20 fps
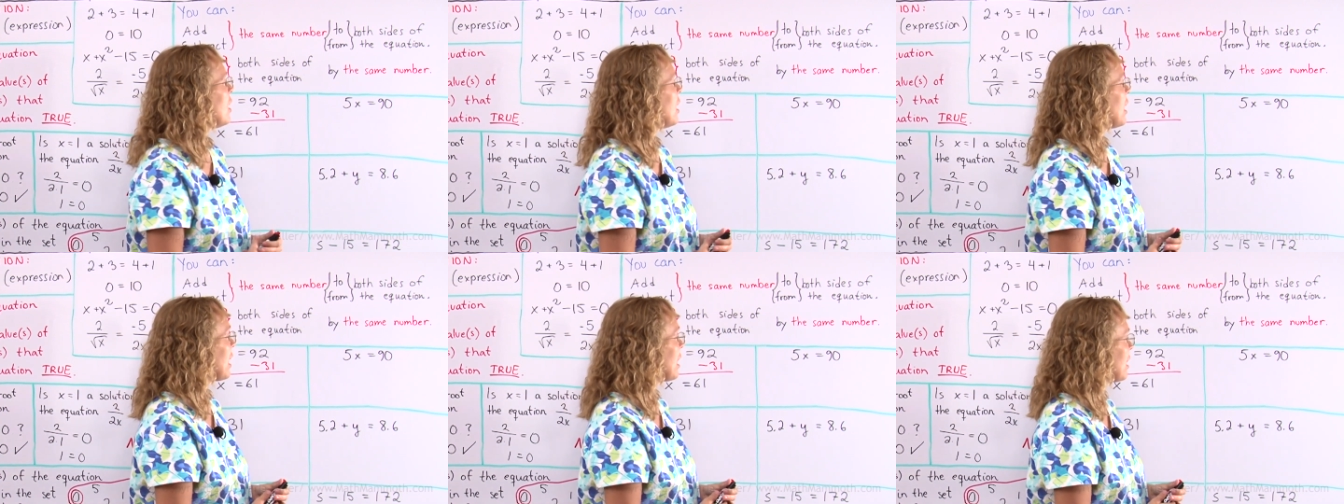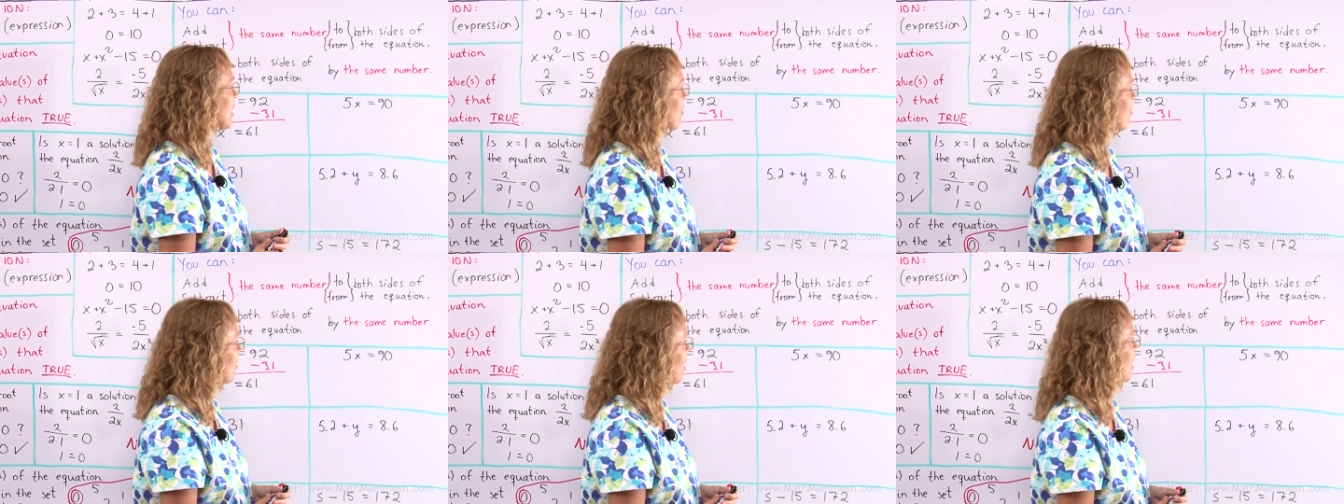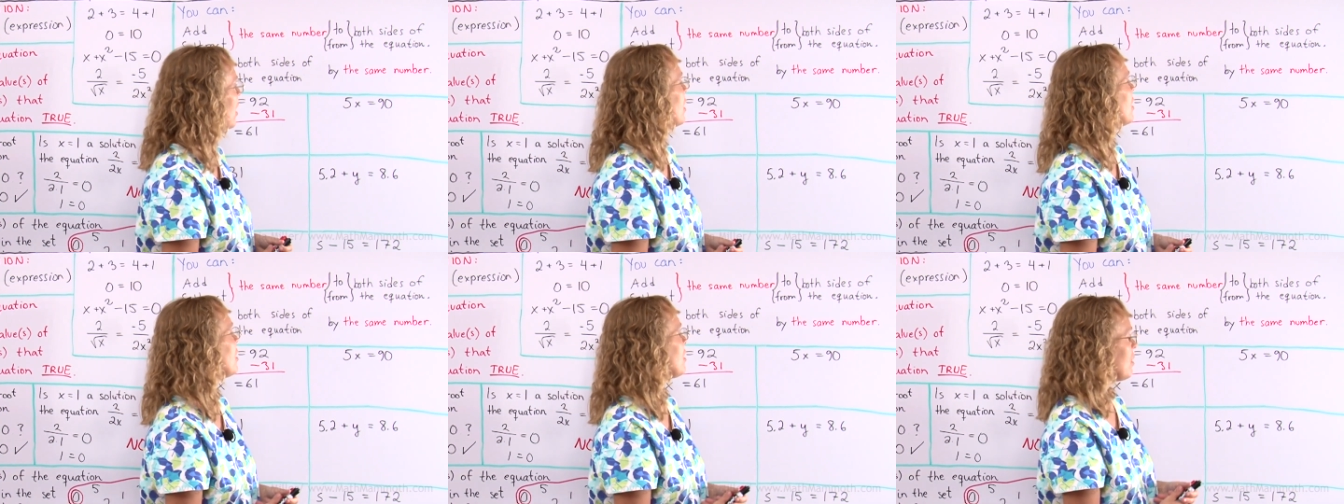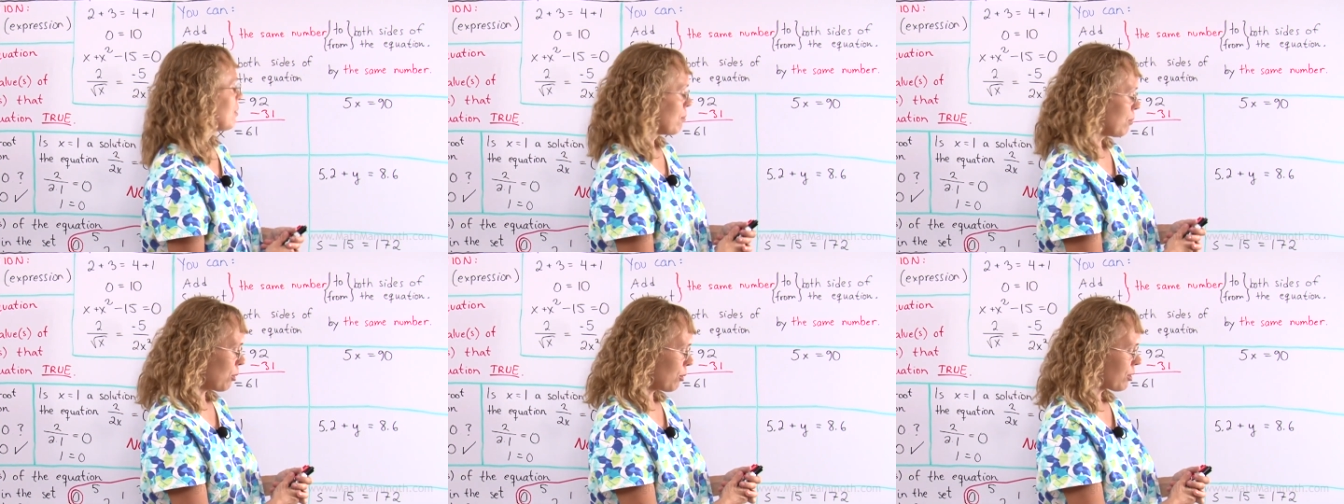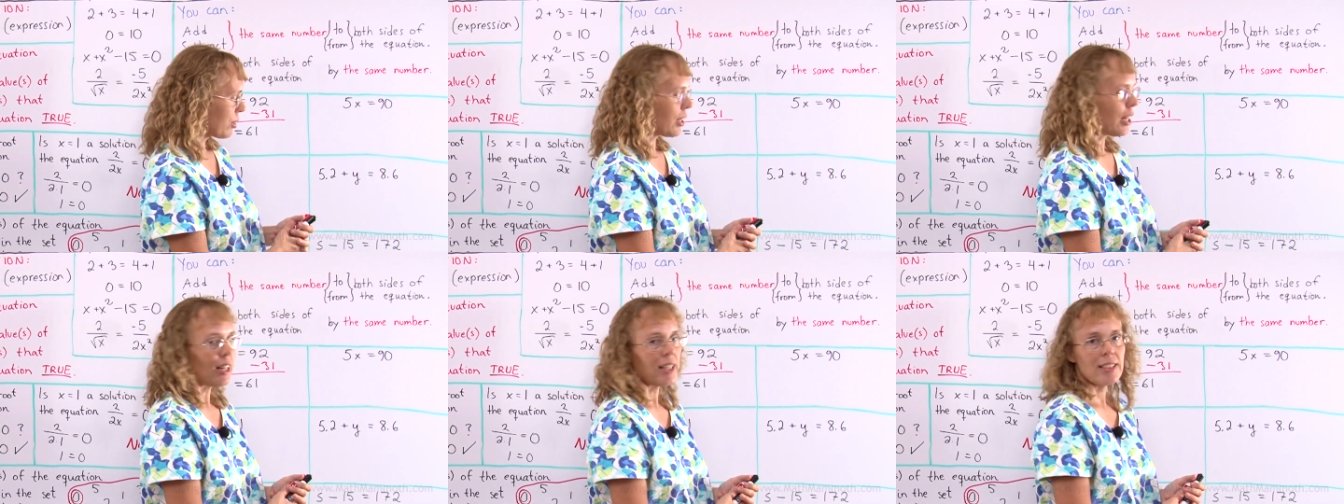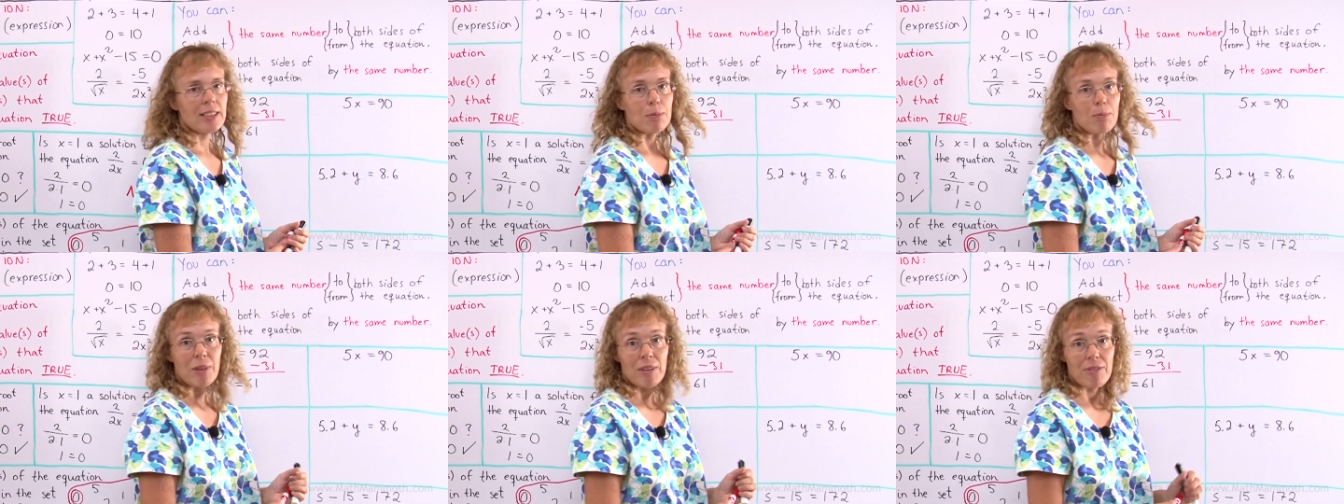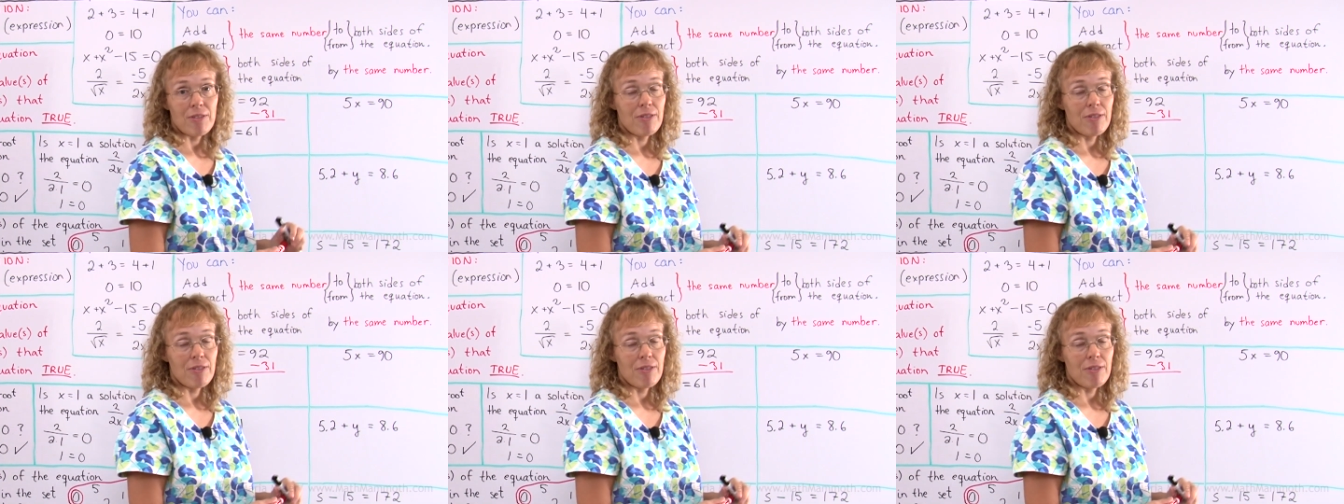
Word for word: I'll divide both sides by